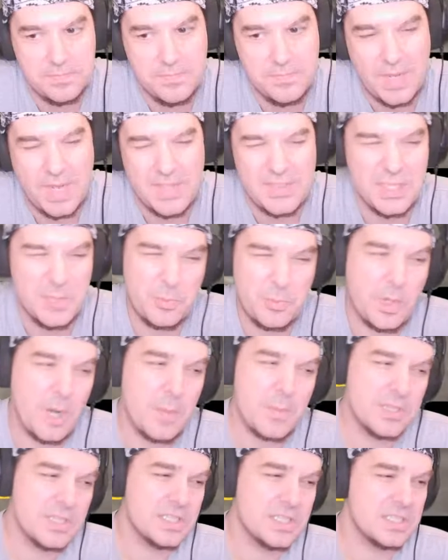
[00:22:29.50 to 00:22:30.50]
I think
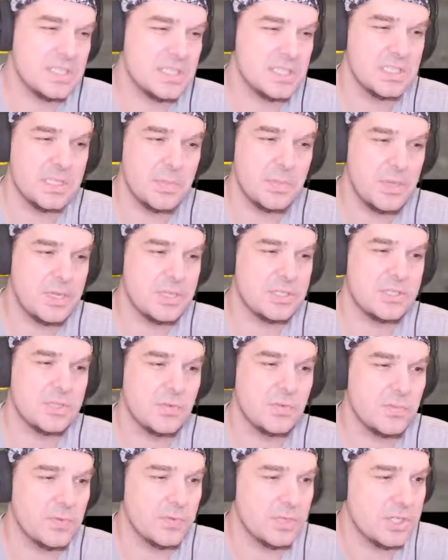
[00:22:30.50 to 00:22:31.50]
probably this isn't the best show
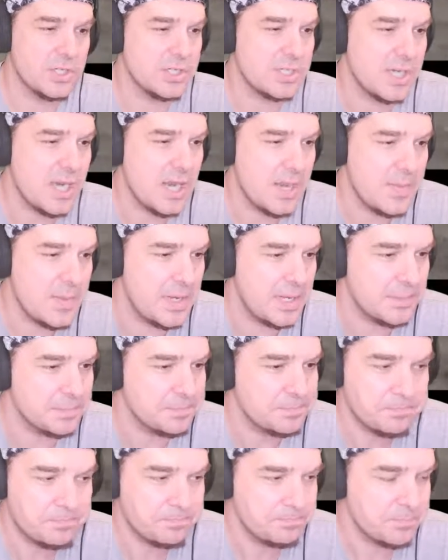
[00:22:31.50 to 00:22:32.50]
for a chat, man.
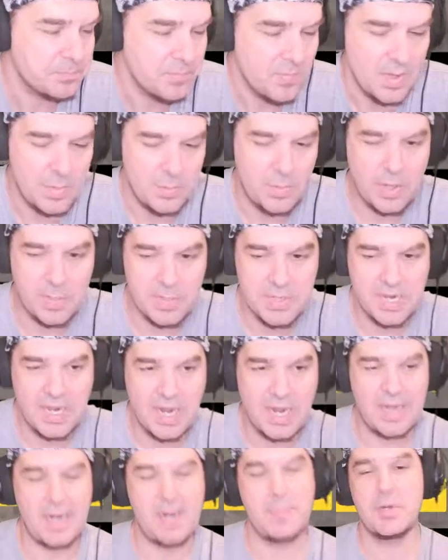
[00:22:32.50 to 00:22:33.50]
Probably
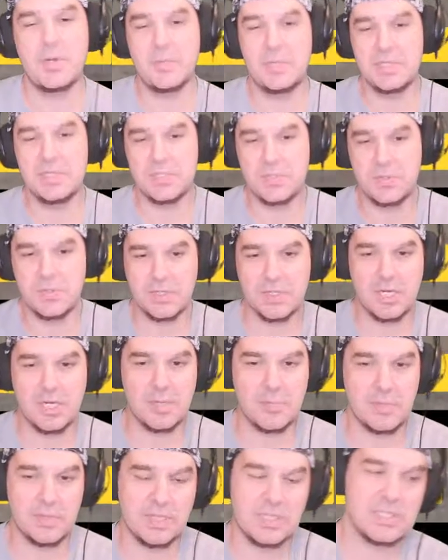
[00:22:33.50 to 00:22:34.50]
not. I'm going to be tuning
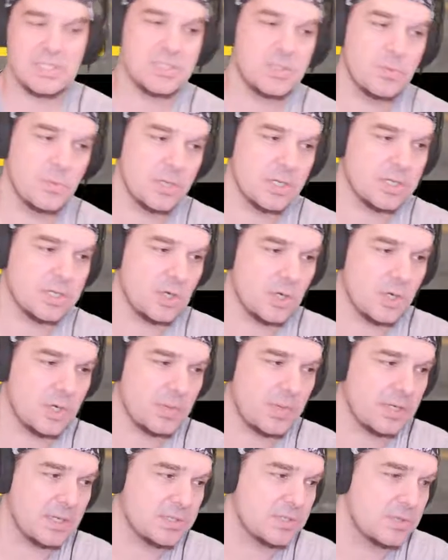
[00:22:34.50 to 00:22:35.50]
up unless you want to talk
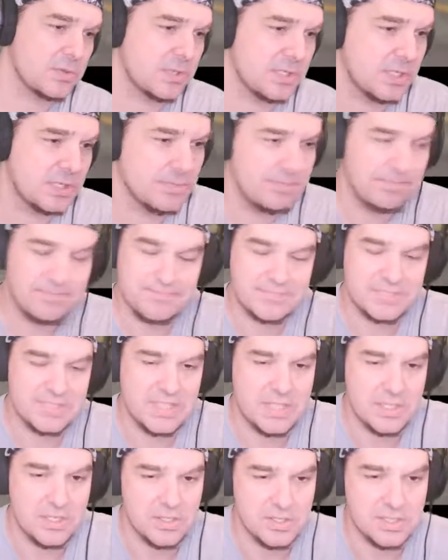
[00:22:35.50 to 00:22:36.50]
about tuning.
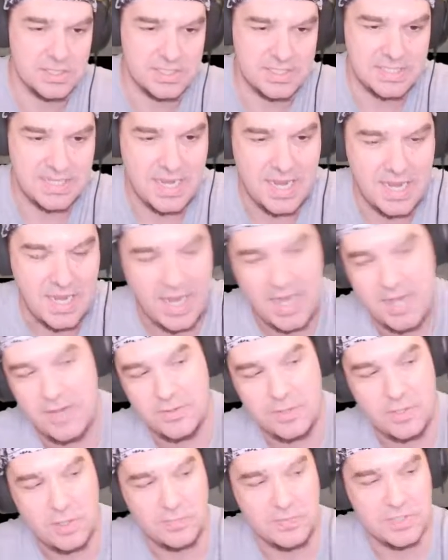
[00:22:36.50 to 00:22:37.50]
I
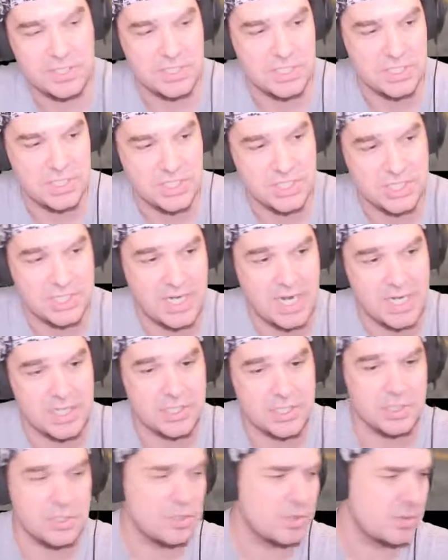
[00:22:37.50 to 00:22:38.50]
don't know if this is a chat
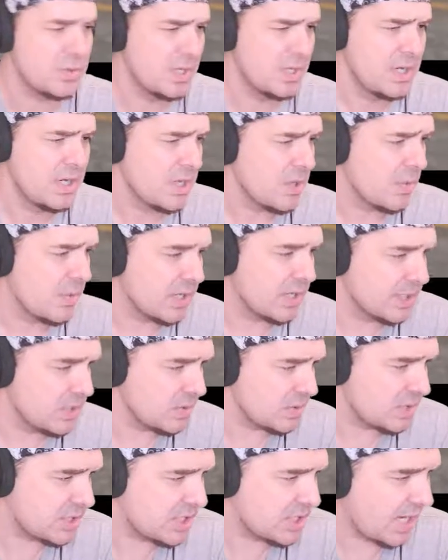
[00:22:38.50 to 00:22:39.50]
show. We could
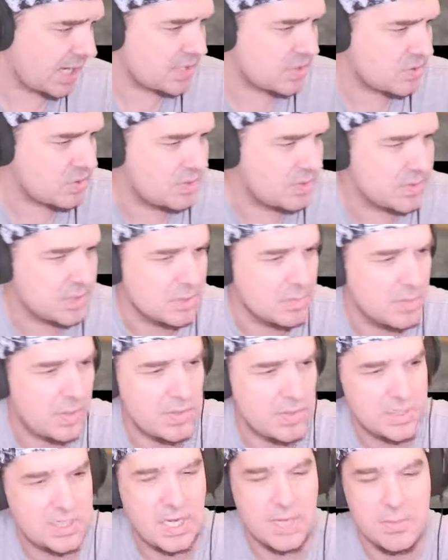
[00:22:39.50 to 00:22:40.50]
do a chat stream some other
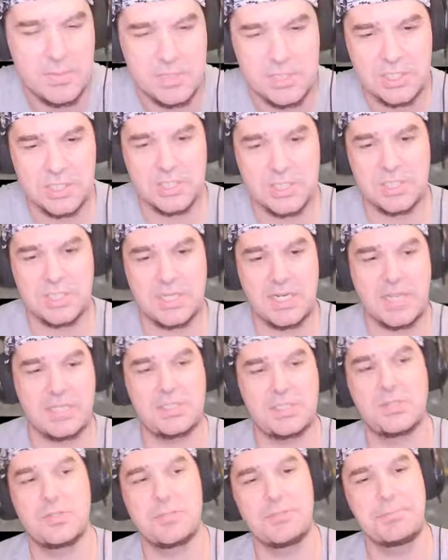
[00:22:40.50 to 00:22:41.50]
time, a just chat
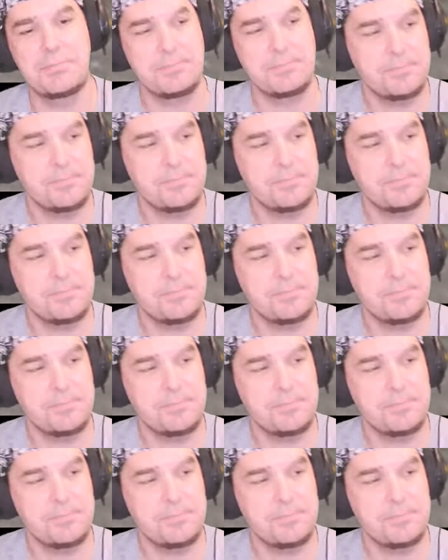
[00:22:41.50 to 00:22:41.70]
stream.